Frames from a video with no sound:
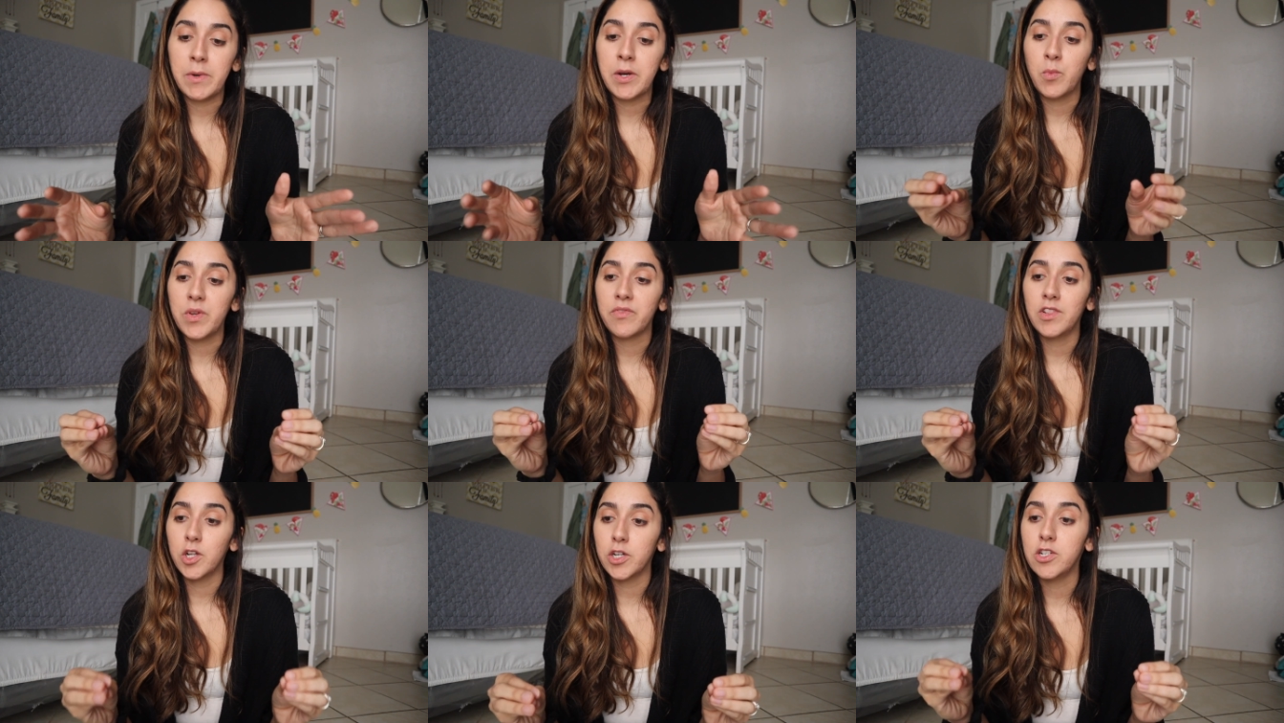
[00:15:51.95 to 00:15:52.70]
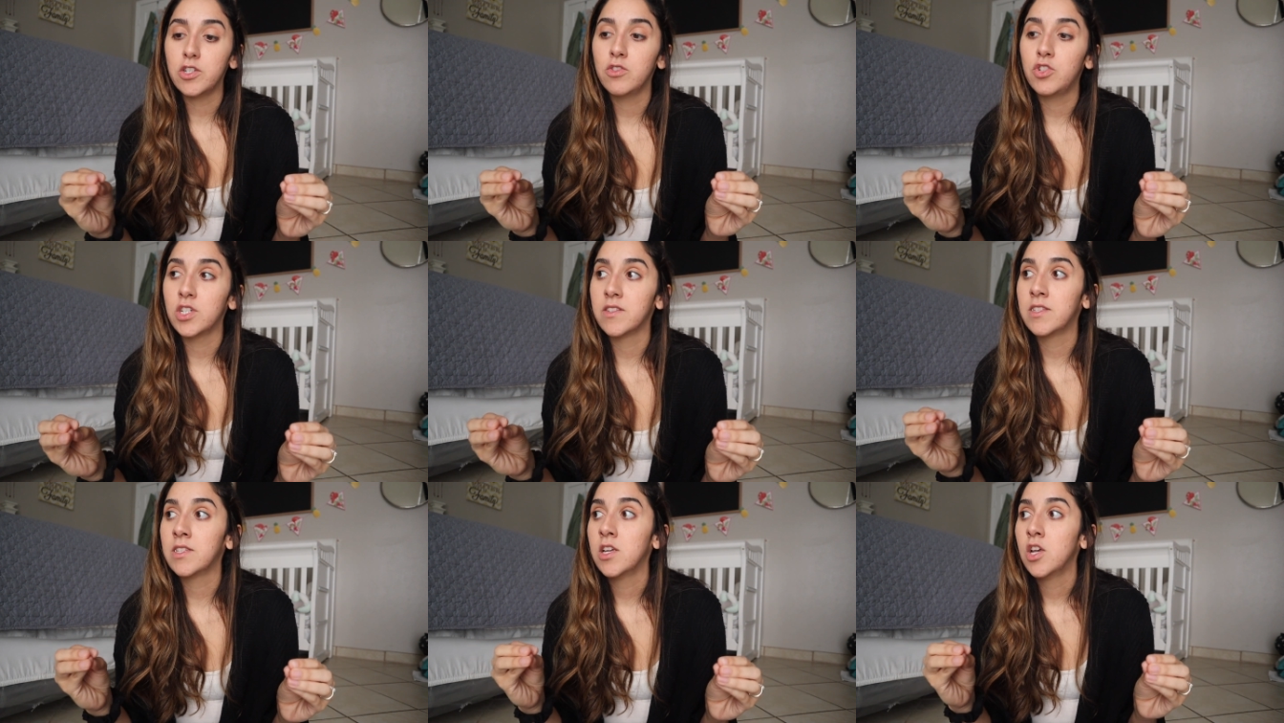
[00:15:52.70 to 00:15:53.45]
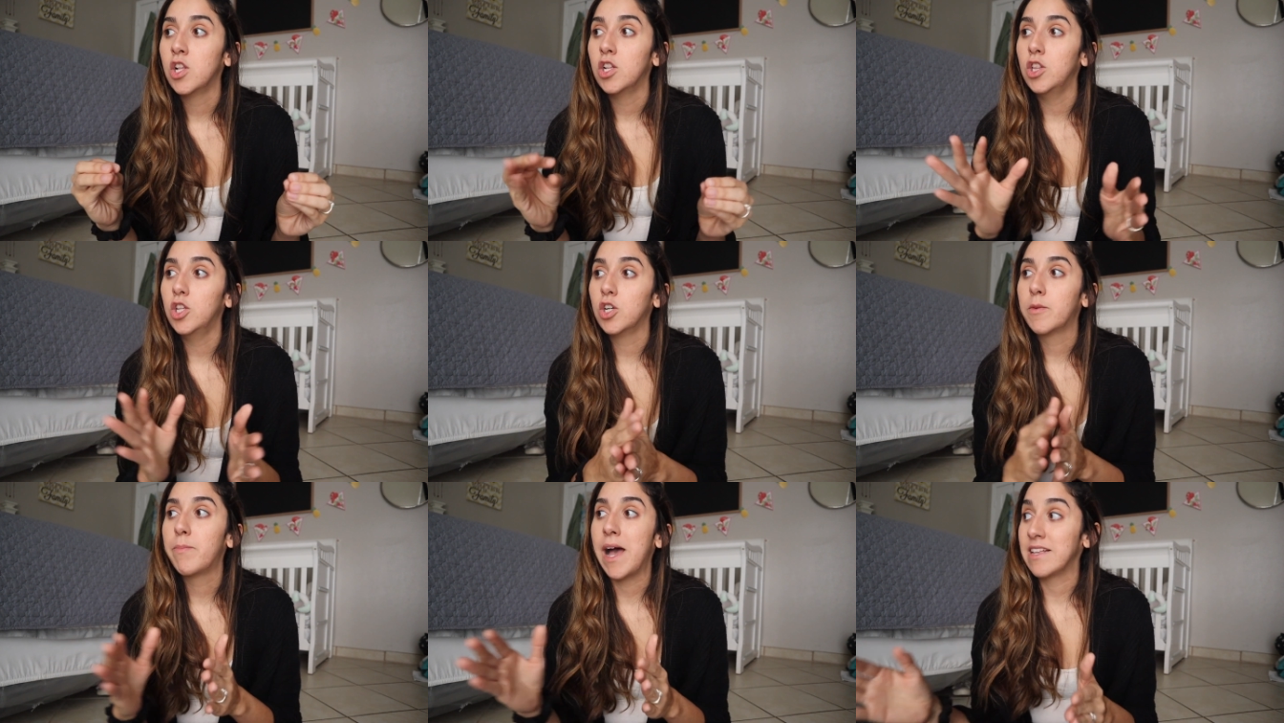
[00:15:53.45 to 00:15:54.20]
But we've learned to just
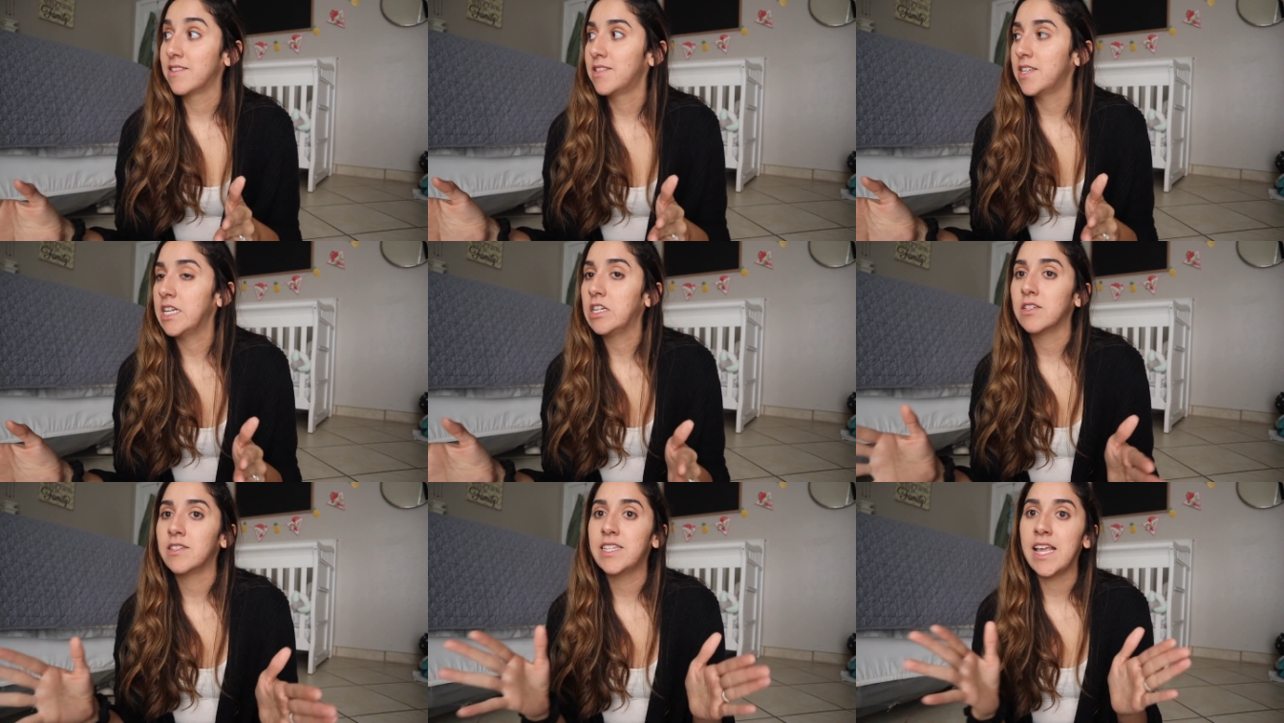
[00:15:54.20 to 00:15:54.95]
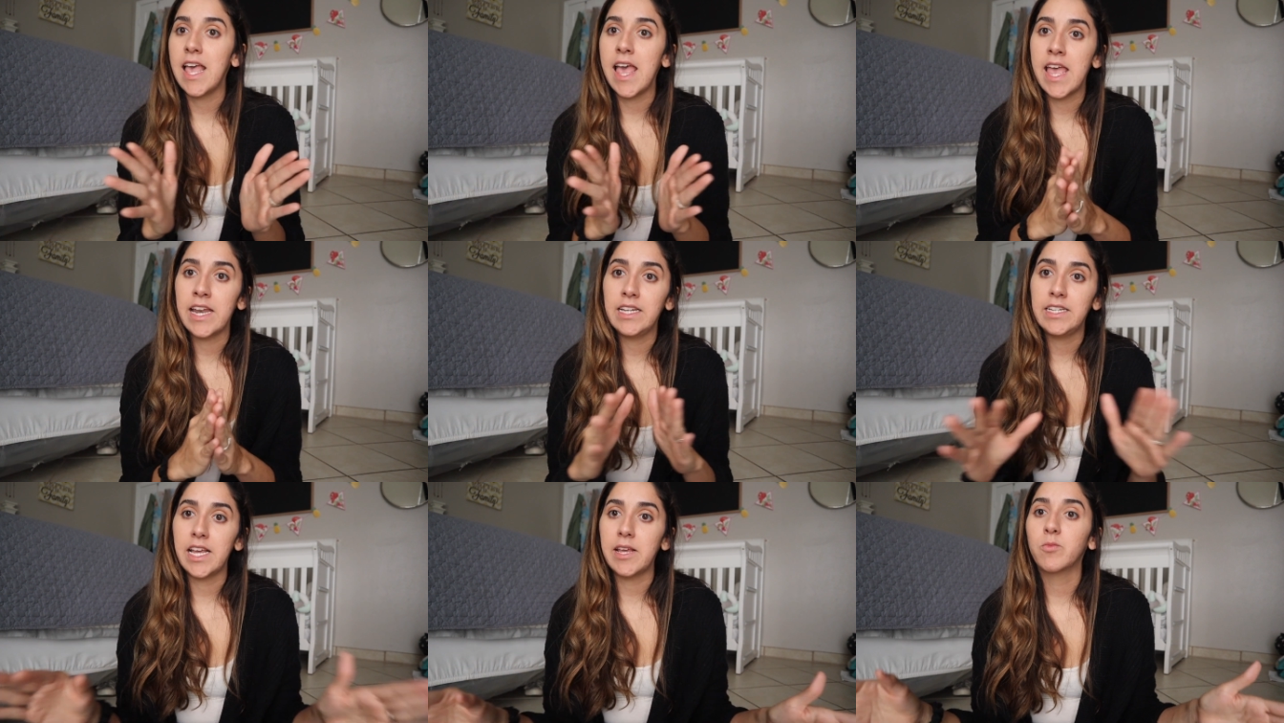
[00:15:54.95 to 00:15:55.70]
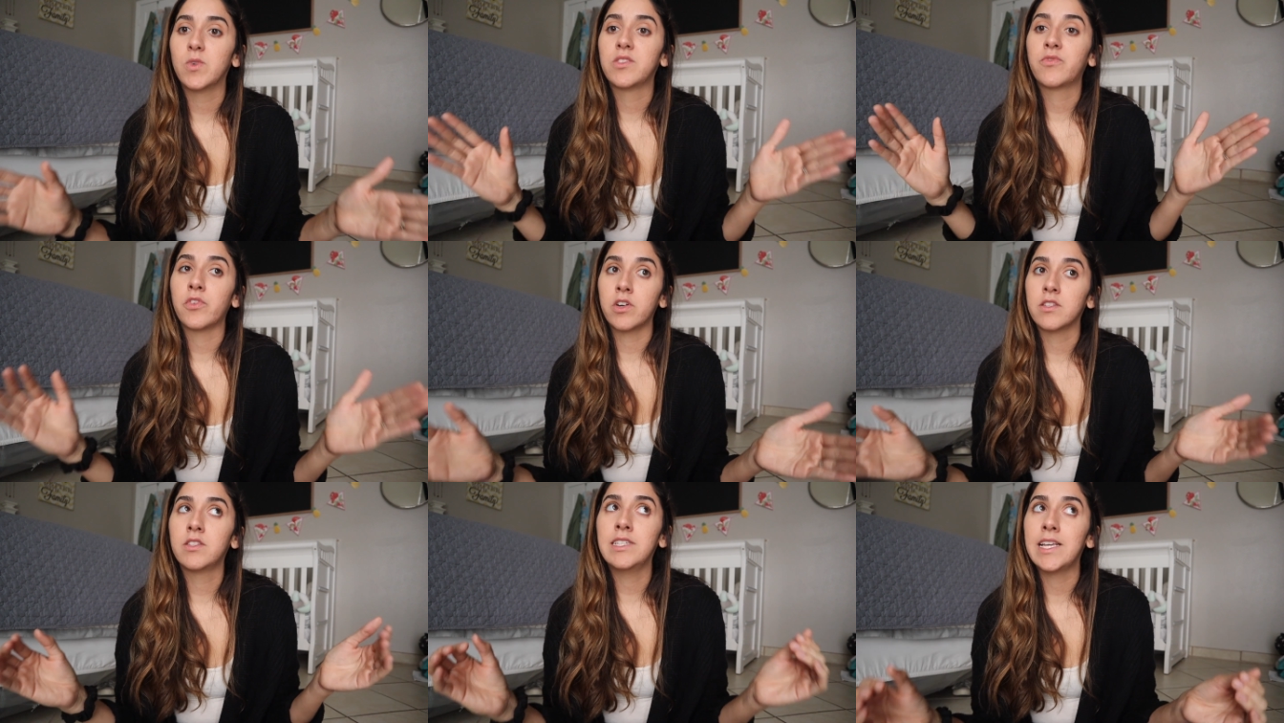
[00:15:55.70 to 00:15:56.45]
look past it, because the end game was for
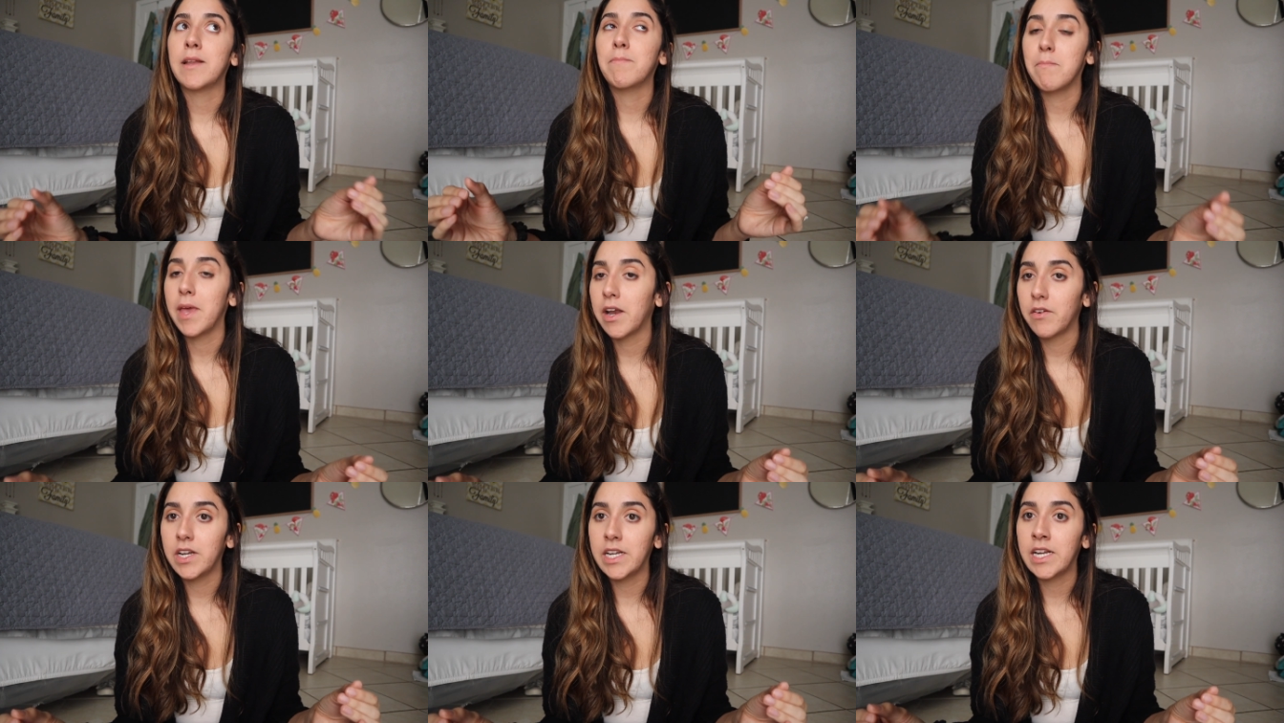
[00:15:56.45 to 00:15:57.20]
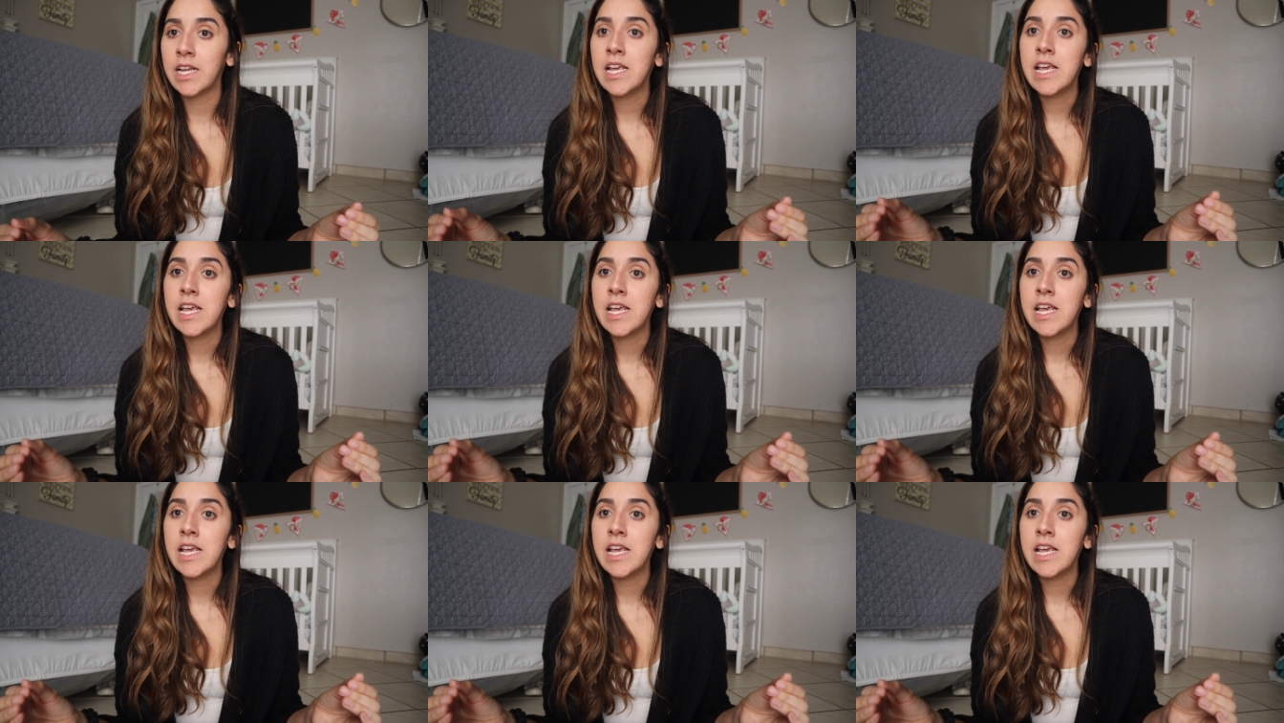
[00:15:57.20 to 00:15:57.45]
us to get married,